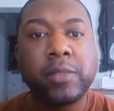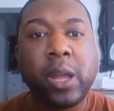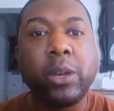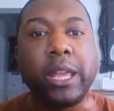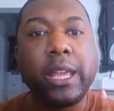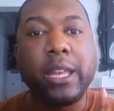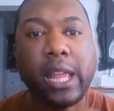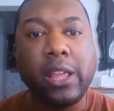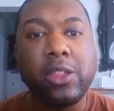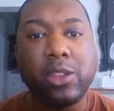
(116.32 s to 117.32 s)
I want to hear
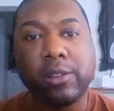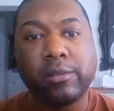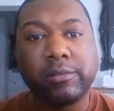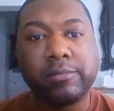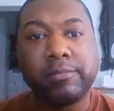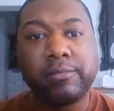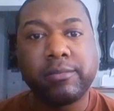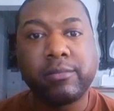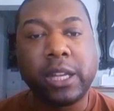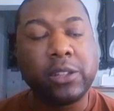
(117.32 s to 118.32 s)
nature.
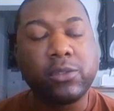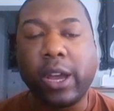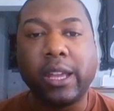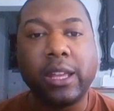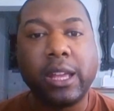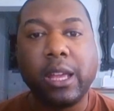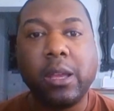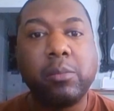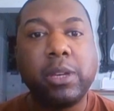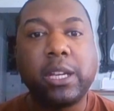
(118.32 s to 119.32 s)
That's right.
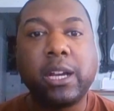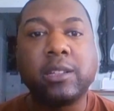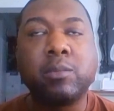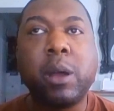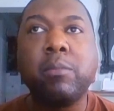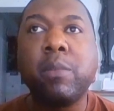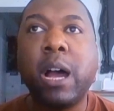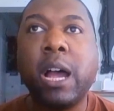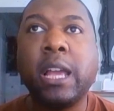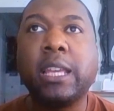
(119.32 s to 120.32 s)
Because my
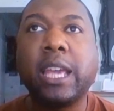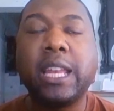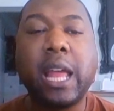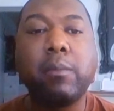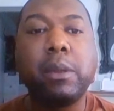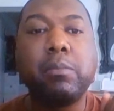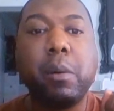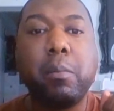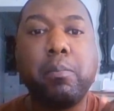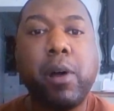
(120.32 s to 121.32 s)
mind cannot be
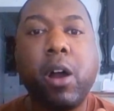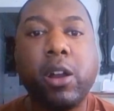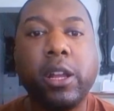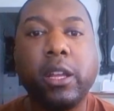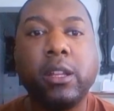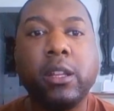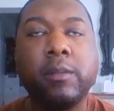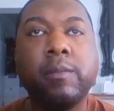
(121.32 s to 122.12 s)
bombarded